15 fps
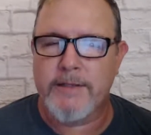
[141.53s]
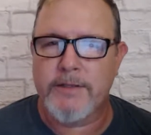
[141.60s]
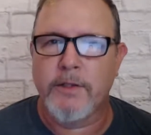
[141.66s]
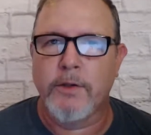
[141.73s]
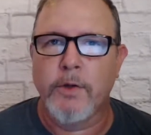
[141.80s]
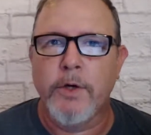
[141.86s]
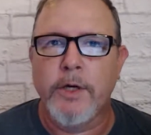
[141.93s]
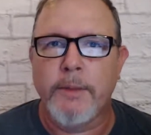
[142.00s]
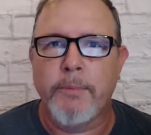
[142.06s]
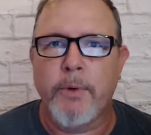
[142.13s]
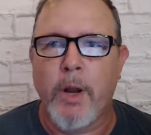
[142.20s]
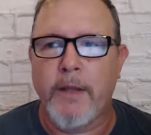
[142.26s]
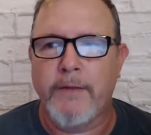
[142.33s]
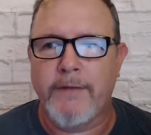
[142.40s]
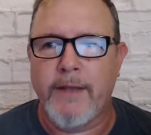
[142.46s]
the learning
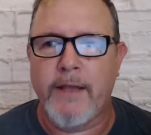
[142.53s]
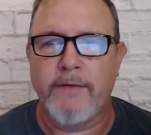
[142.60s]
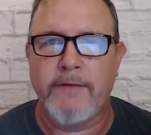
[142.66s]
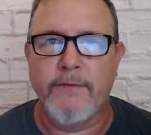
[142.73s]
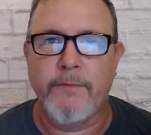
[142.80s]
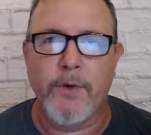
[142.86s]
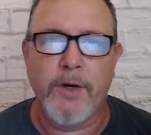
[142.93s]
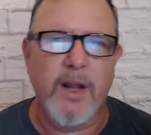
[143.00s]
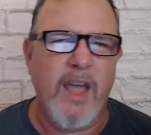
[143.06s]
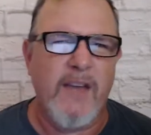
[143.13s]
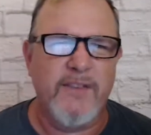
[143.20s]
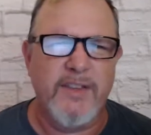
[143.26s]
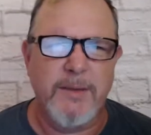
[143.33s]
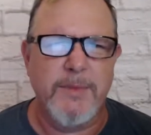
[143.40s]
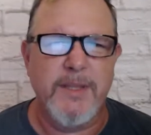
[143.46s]
process if we're going to have
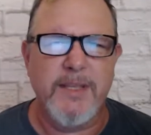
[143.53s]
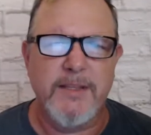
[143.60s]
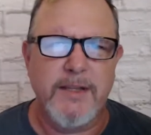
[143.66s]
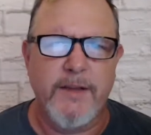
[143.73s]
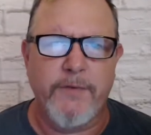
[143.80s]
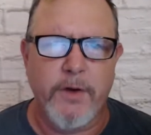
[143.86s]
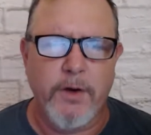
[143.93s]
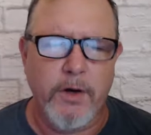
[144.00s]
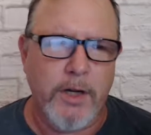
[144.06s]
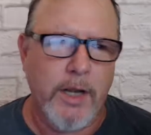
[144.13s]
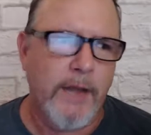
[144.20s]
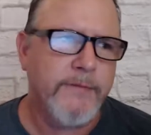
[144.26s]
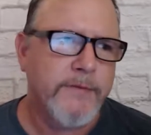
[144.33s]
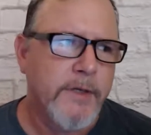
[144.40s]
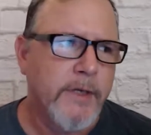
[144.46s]
some of these stuff on
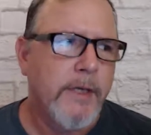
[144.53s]
archives.